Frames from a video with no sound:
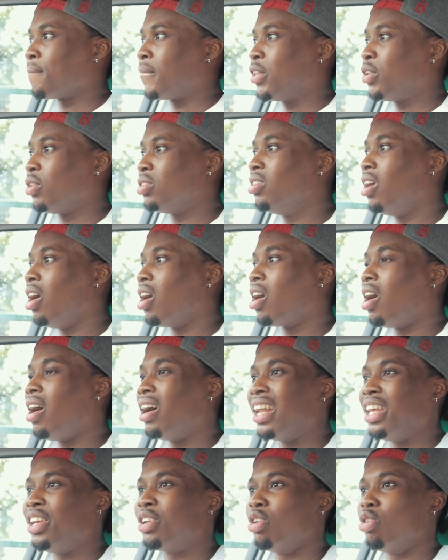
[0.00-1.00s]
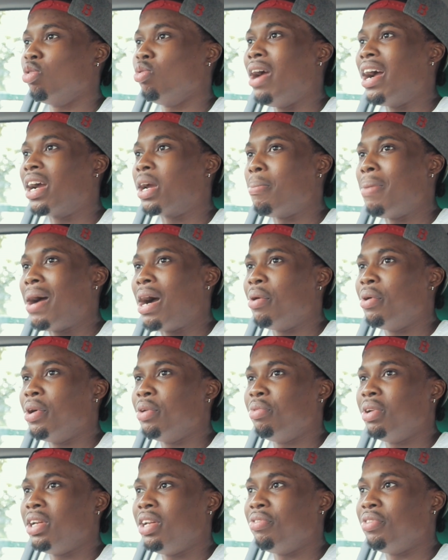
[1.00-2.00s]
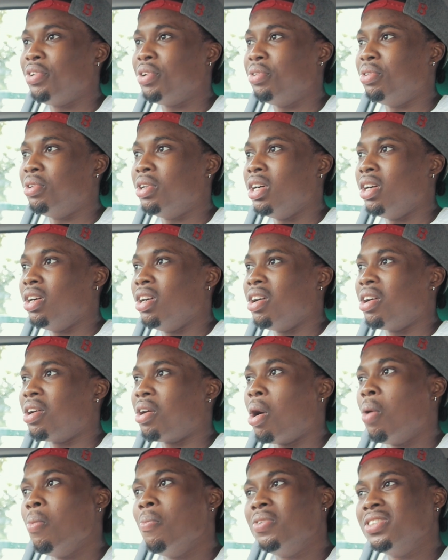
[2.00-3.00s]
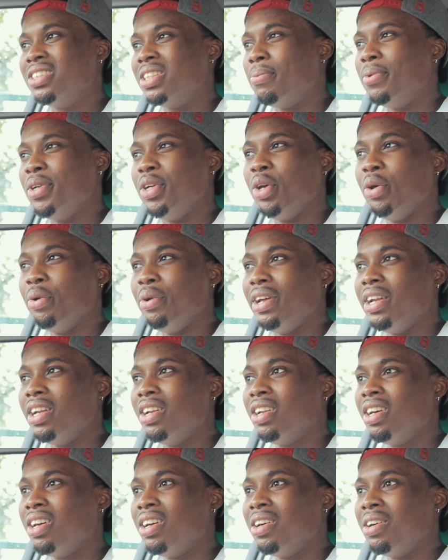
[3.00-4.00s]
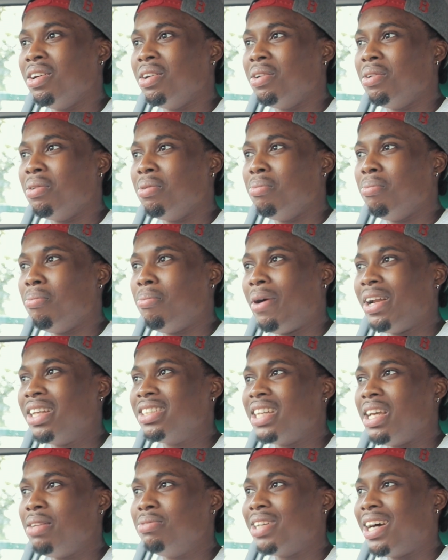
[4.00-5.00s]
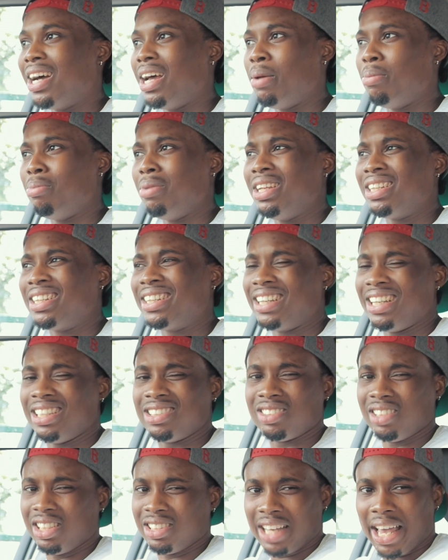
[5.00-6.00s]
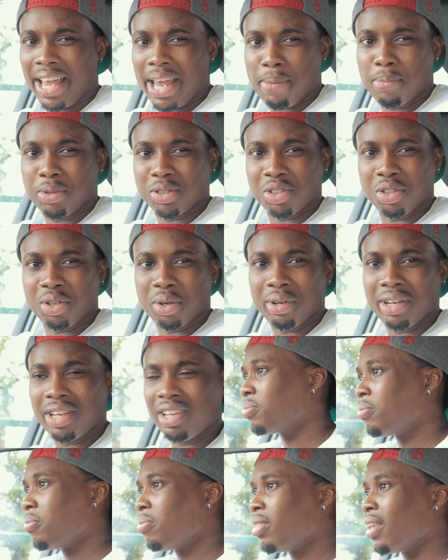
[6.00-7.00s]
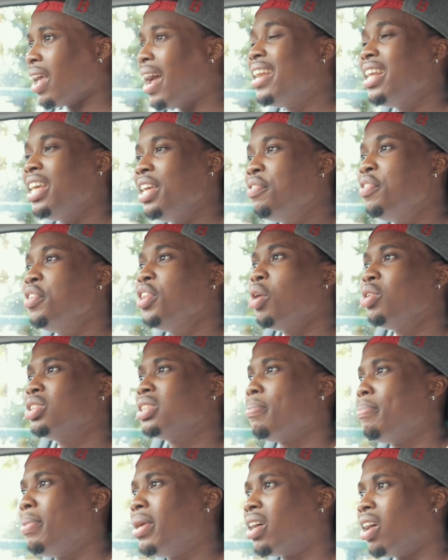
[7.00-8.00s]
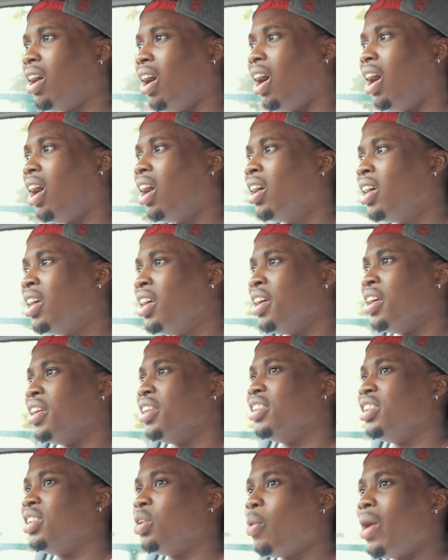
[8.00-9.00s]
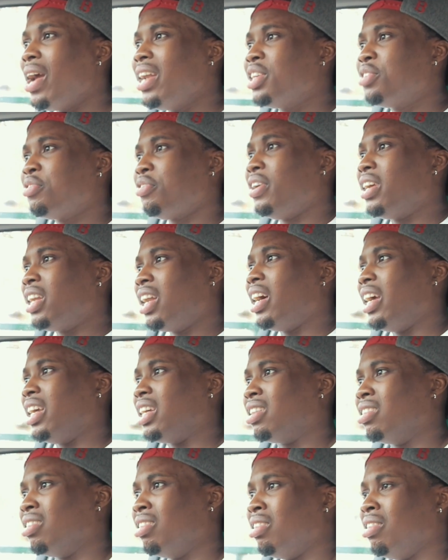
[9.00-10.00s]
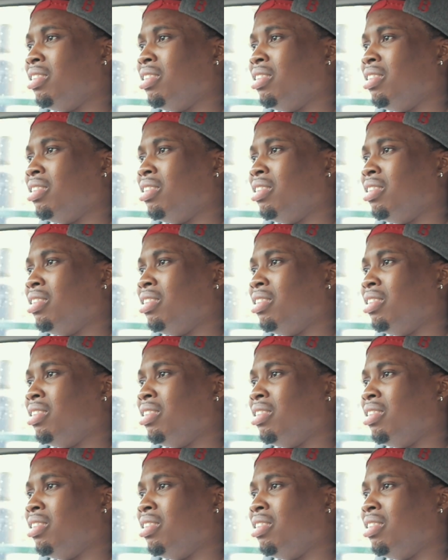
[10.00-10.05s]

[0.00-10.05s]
So it's not a car that you can rag about and really feel comfortable doing, but at the same time it's able to do it. And even though it's a big car, the way this thing like